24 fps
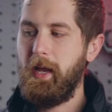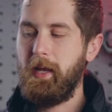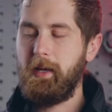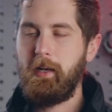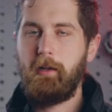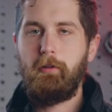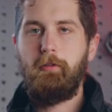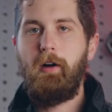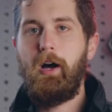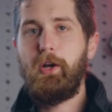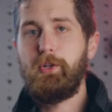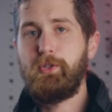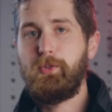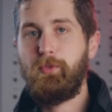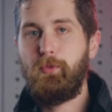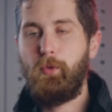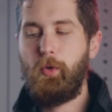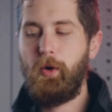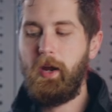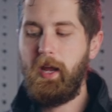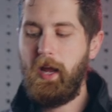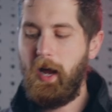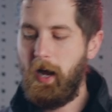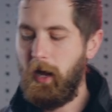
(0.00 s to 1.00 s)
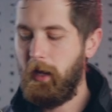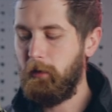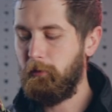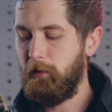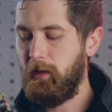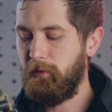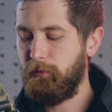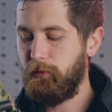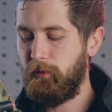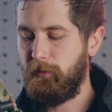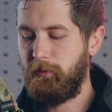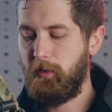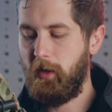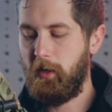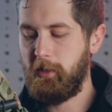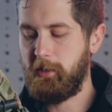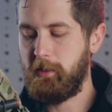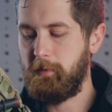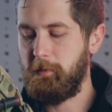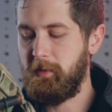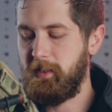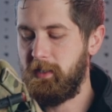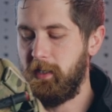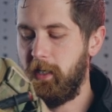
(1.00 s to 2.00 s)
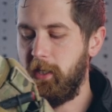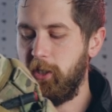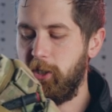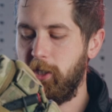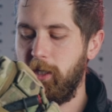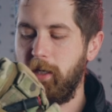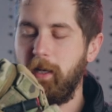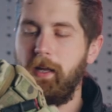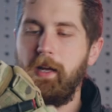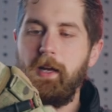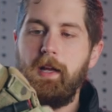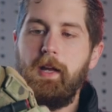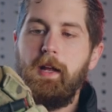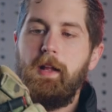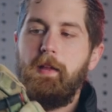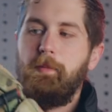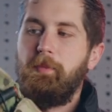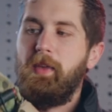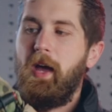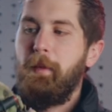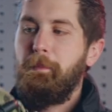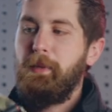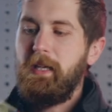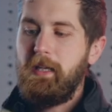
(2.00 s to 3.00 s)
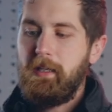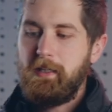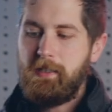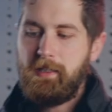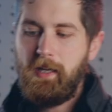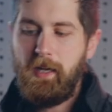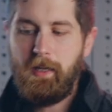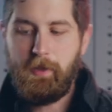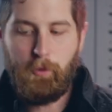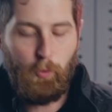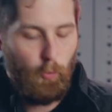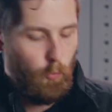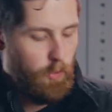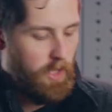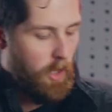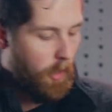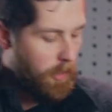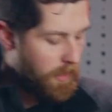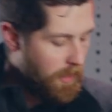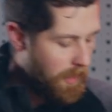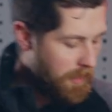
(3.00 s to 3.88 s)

and it allows for a high level of customization. That being said, we are